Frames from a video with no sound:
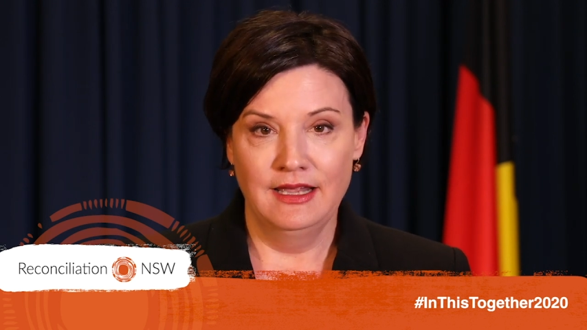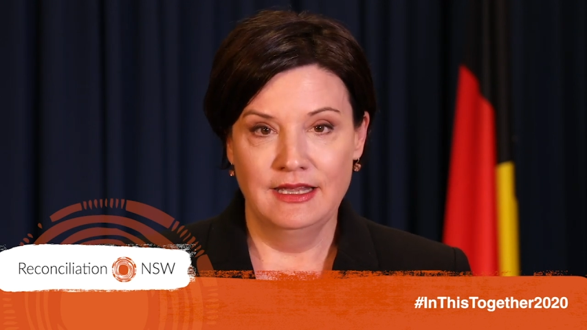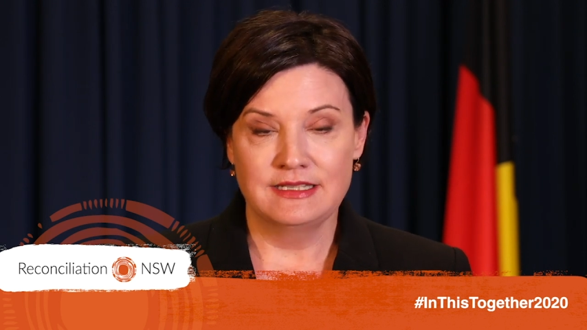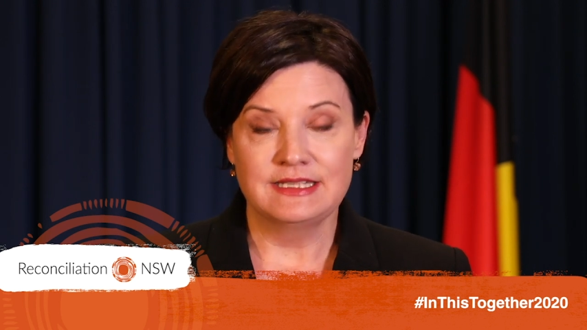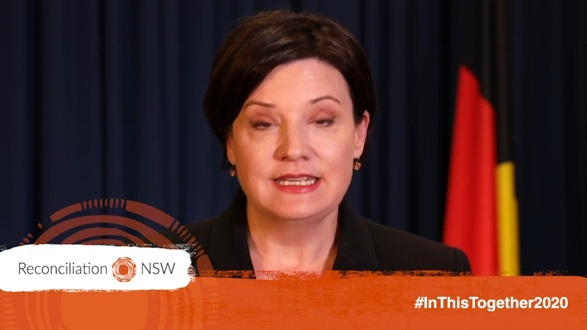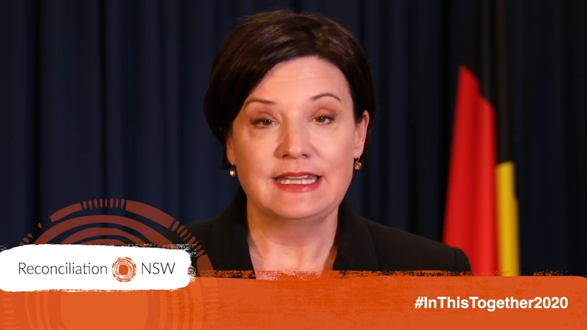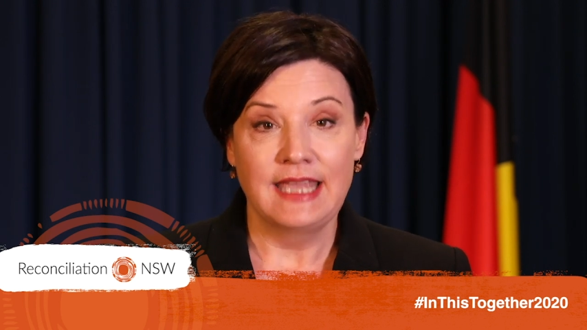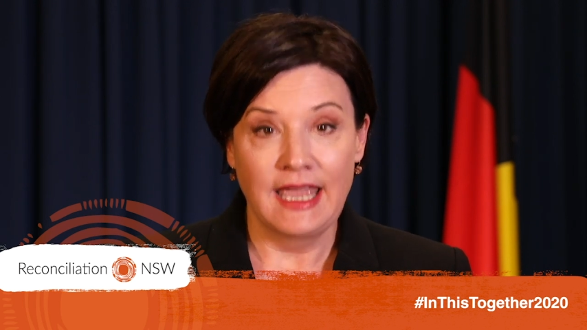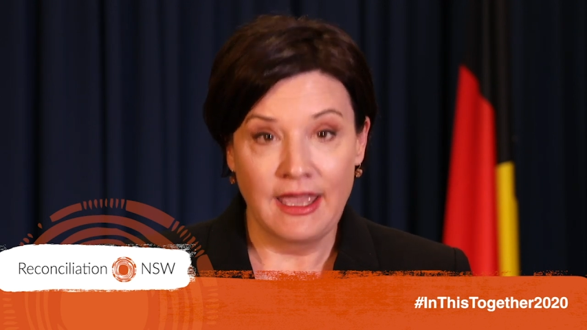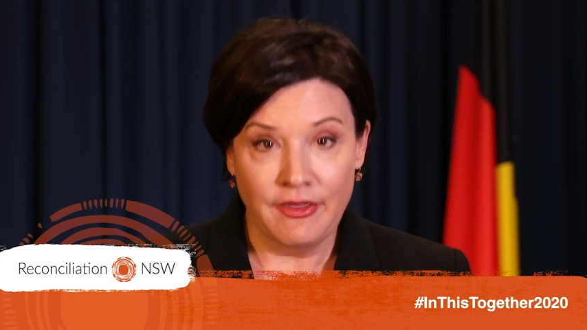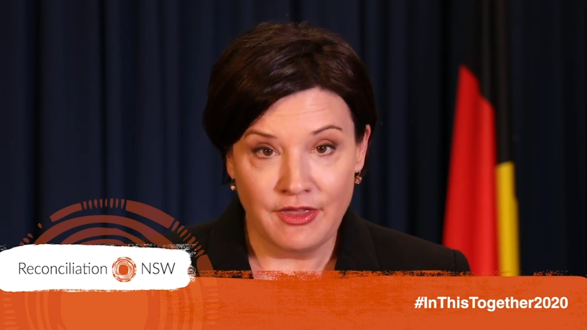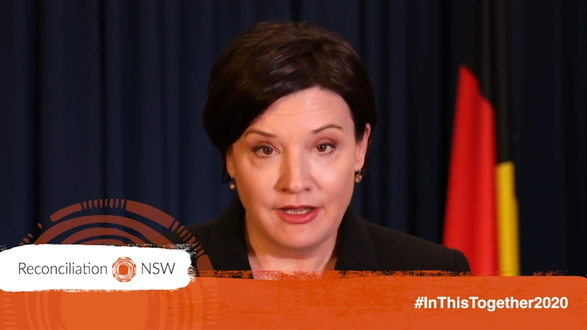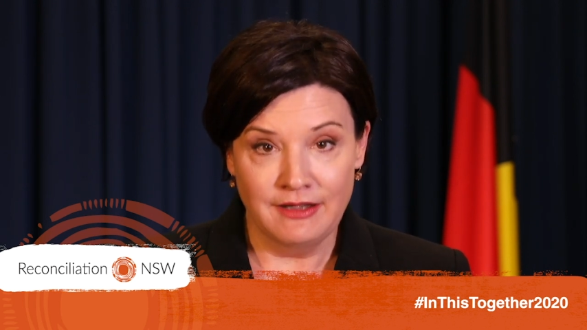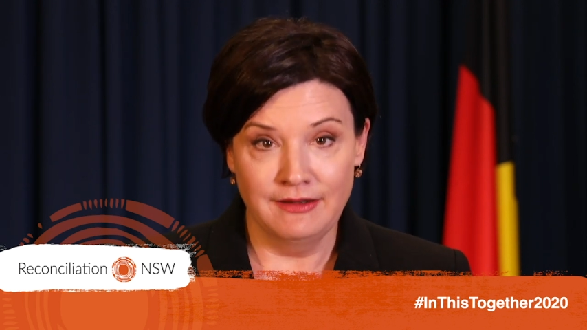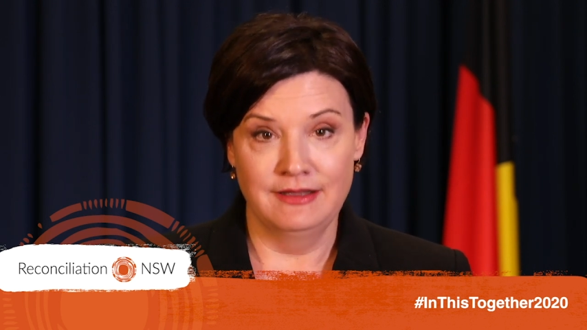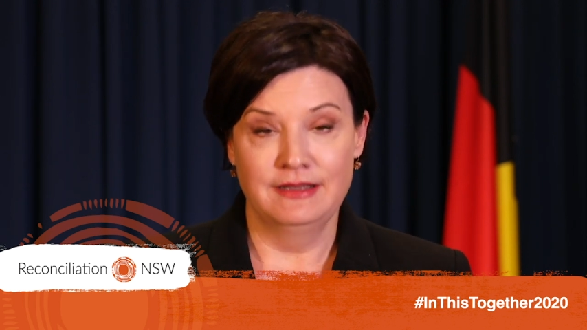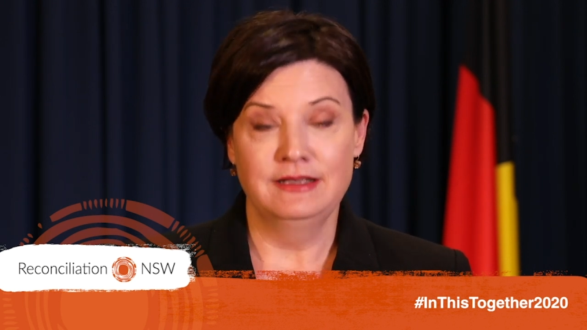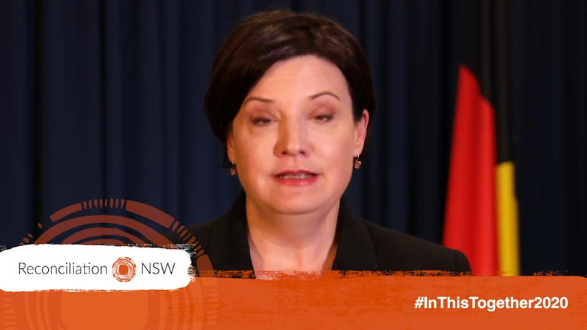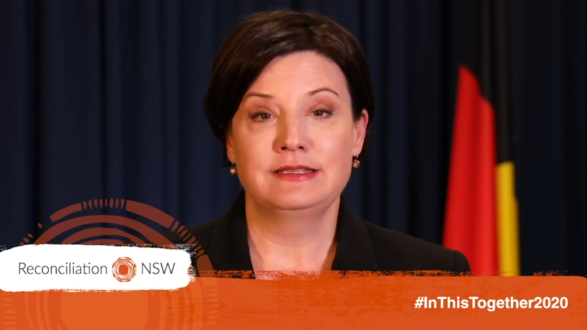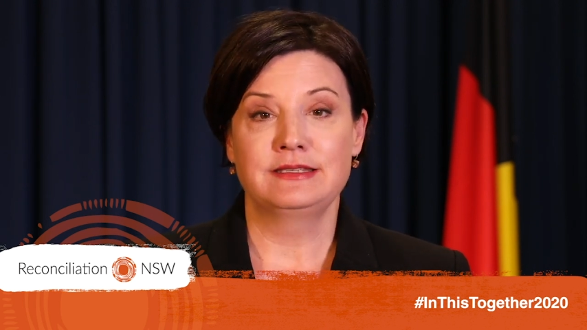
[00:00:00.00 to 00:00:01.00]

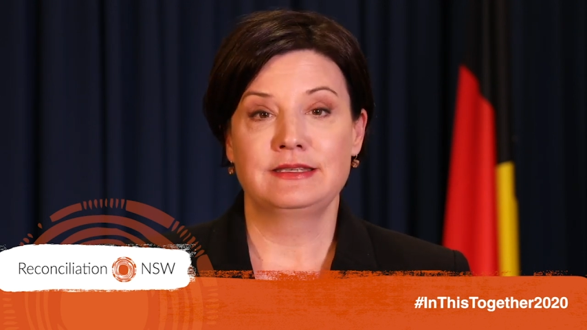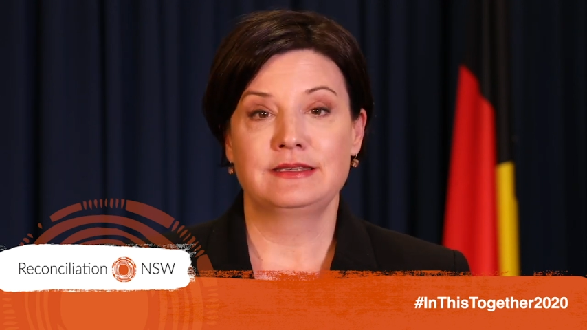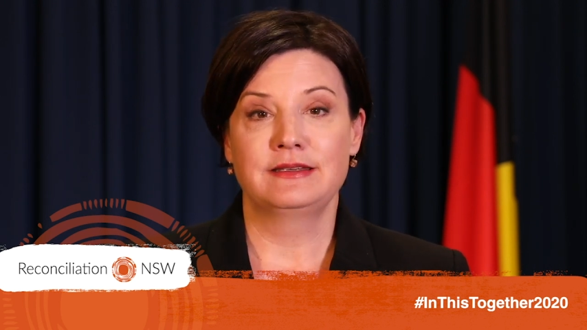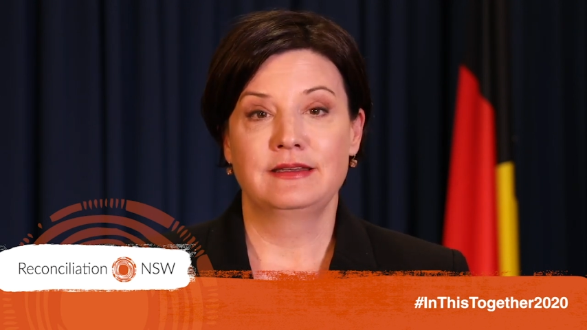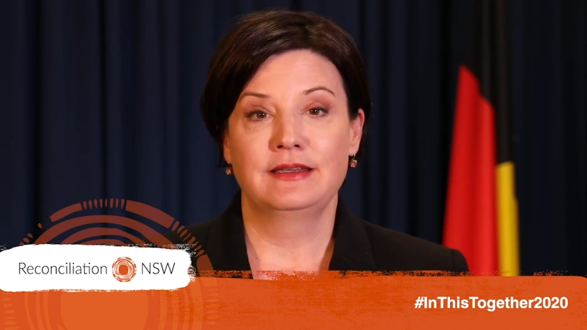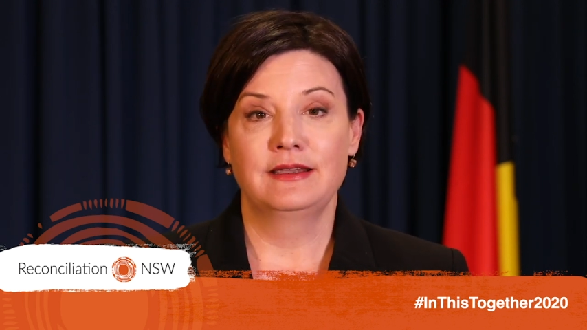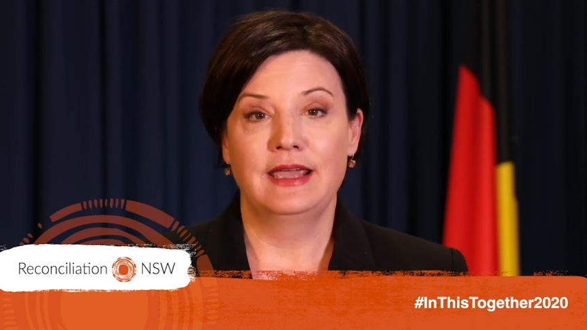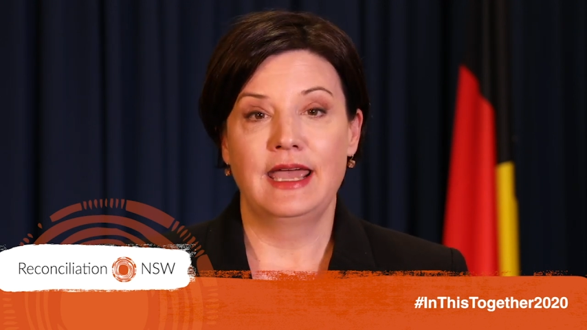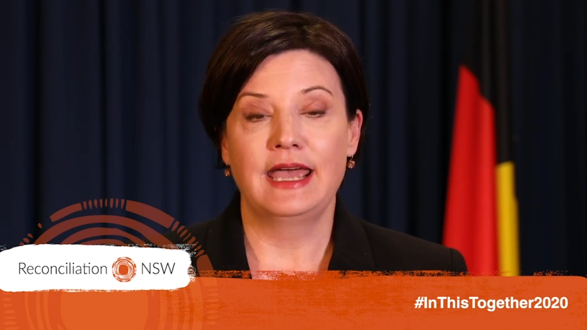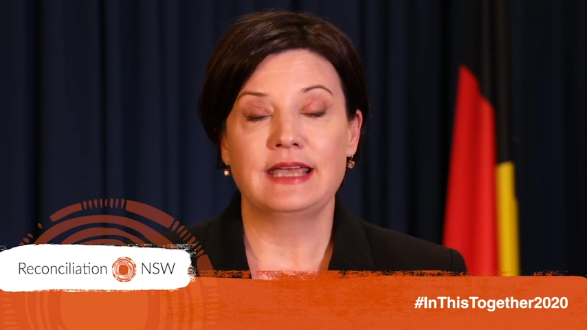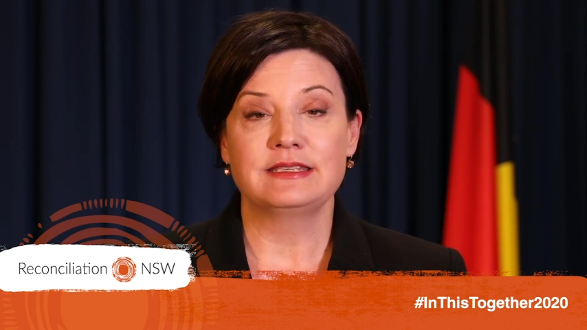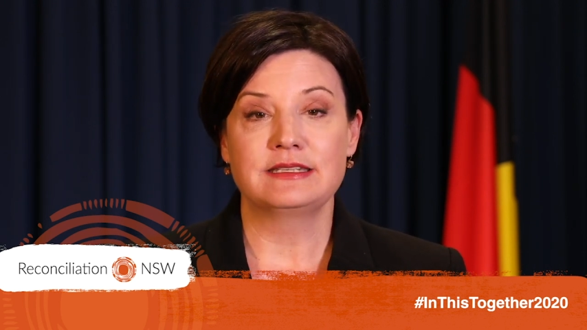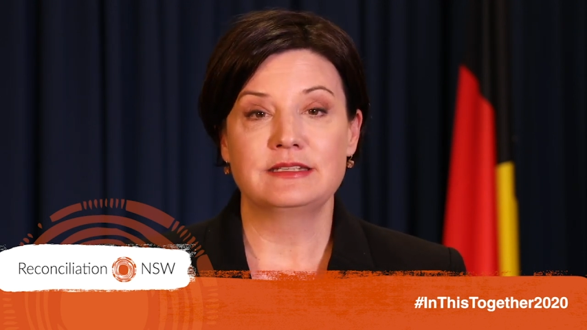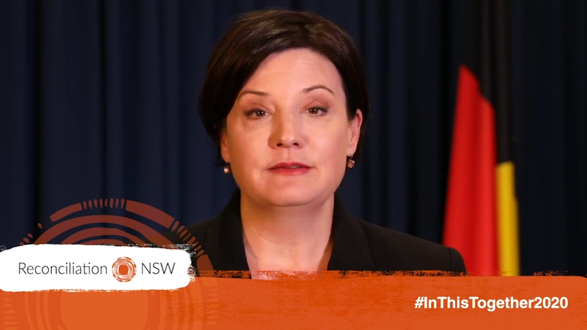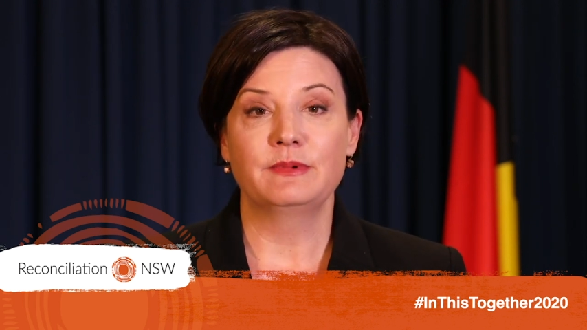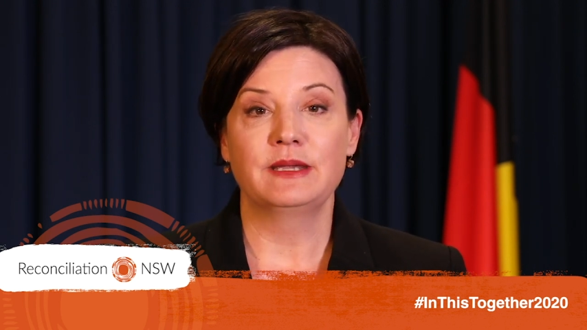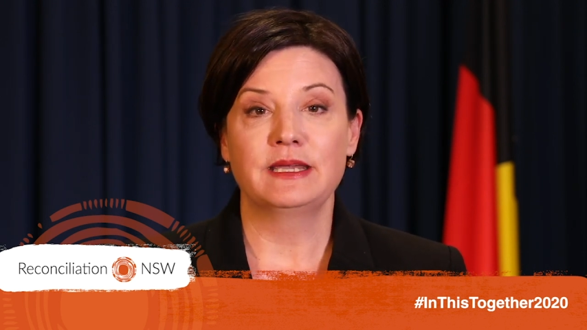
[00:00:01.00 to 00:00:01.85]
Togetherness has to